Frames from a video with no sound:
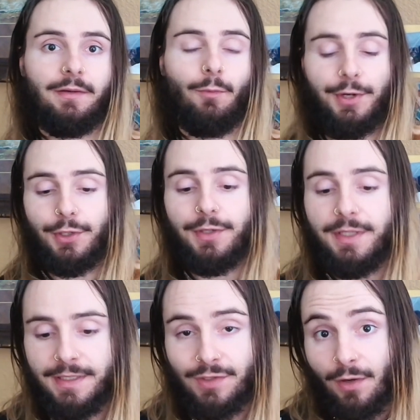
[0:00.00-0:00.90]
when your
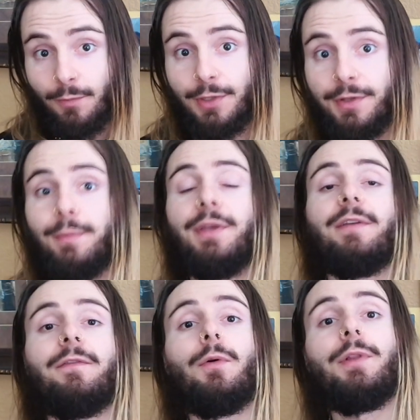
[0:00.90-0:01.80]
needs aren't really
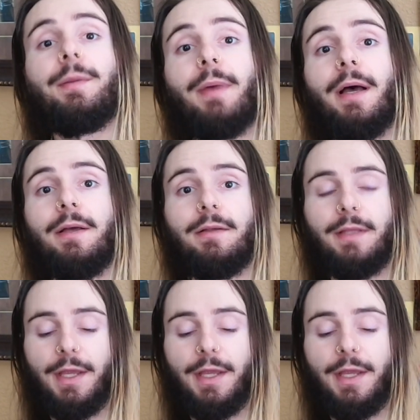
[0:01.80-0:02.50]
being fully met,